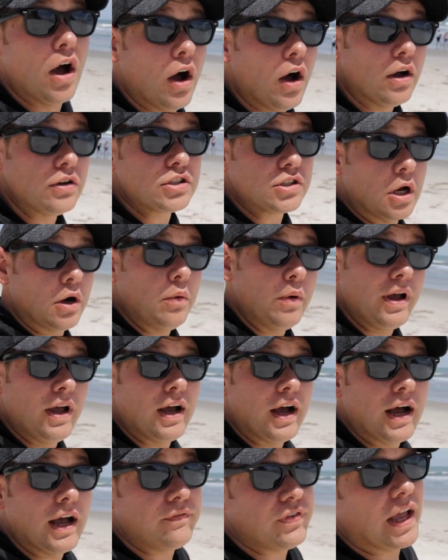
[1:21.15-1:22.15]
Also,
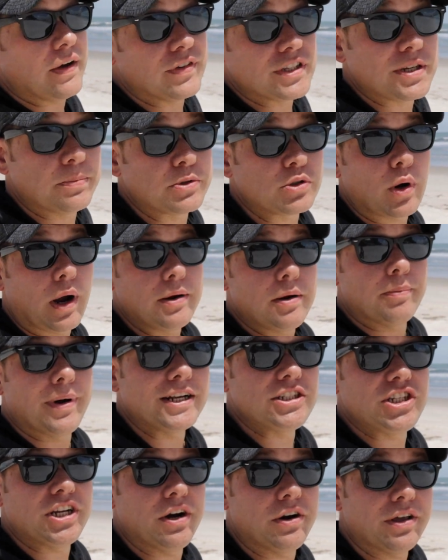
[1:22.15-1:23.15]
if you haven't subscribed to
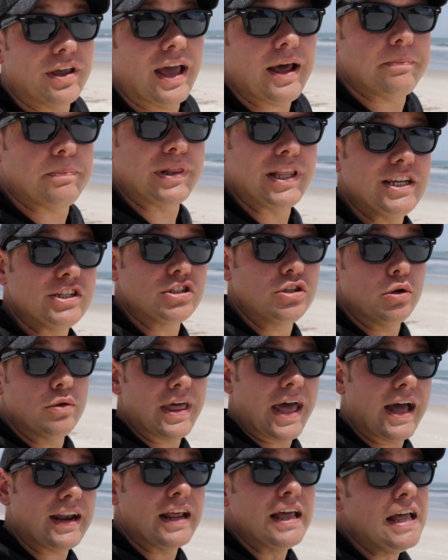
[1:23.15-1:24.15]
my channel yet, please do
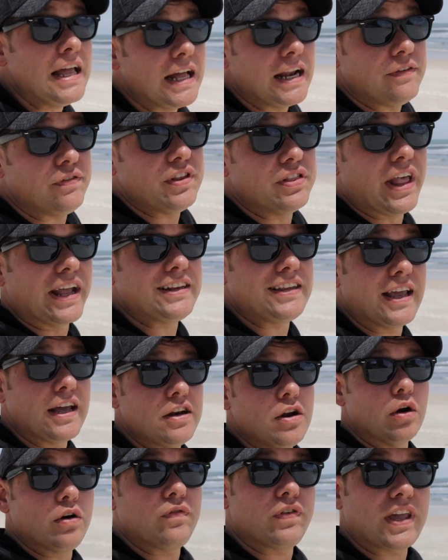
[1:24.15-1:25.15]
that. And if you'd like to
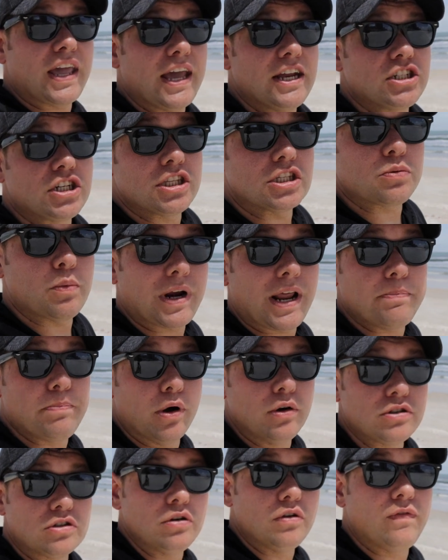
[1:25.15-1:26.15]
get notifications when I
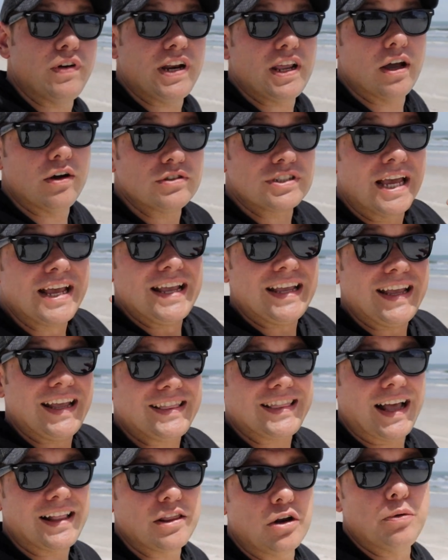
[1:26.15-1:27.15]
post new videos,
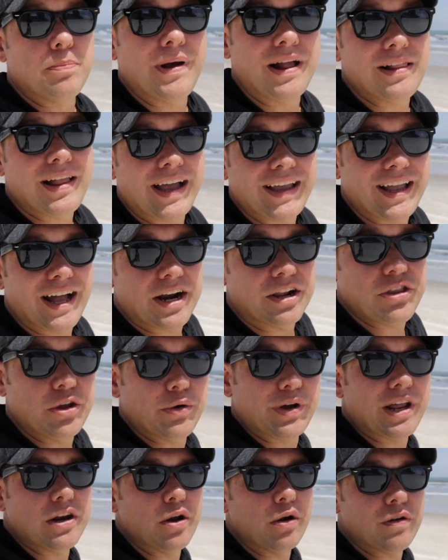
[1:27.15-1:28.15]
hit that little bell icon and
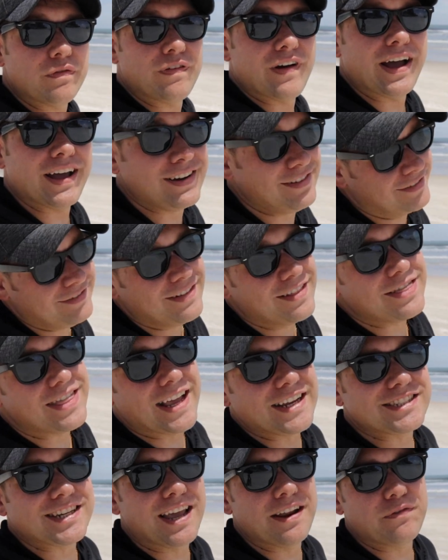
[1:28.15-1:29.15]
you'll get notified.
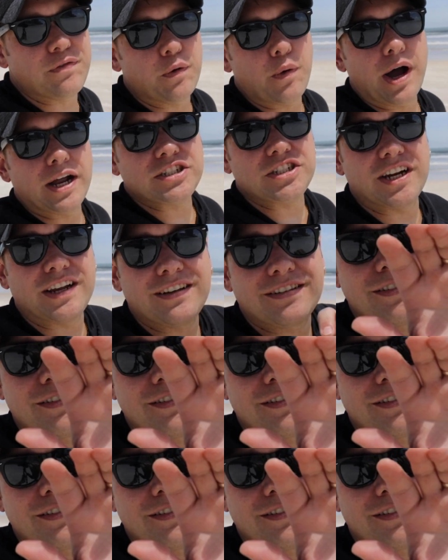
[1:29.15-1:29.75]
Thanks again for watching.